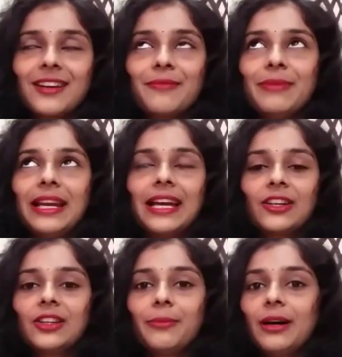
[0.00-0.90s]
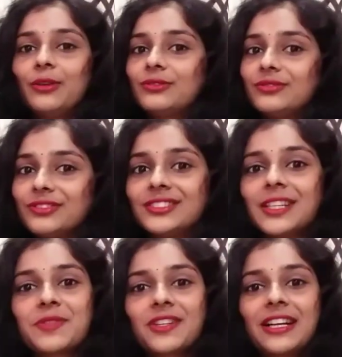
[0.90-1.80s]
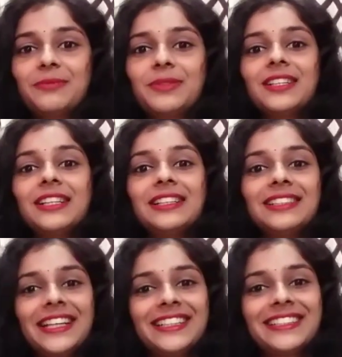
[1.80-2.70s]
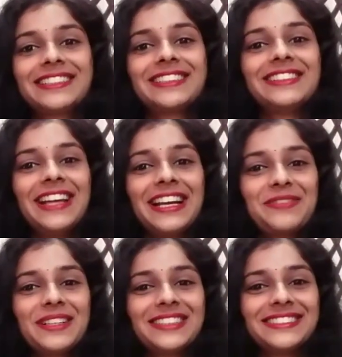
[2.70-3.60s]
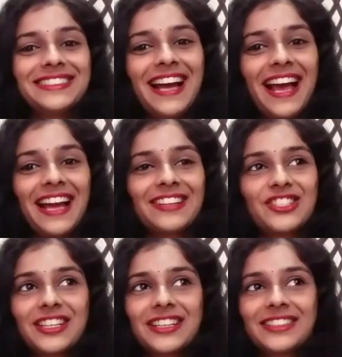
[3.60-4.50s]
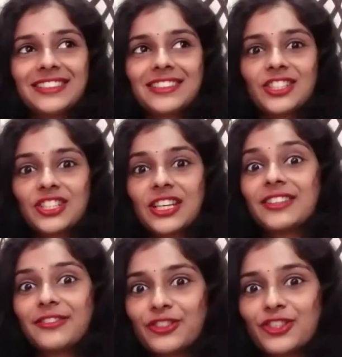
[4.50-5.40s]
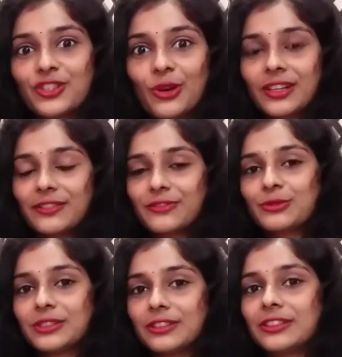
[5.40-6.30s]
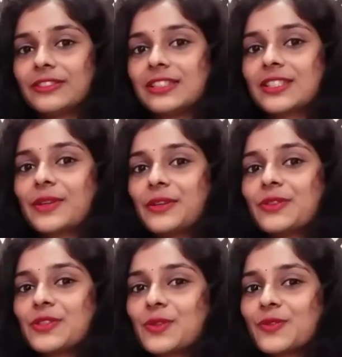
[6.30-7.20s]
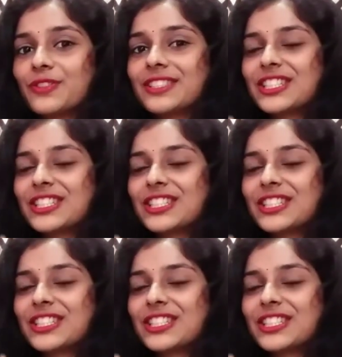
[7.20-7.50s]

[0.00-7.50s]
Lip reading: Bell icon dabao, subscribe, hit the like button and share it for sure if you really feel this video is useful.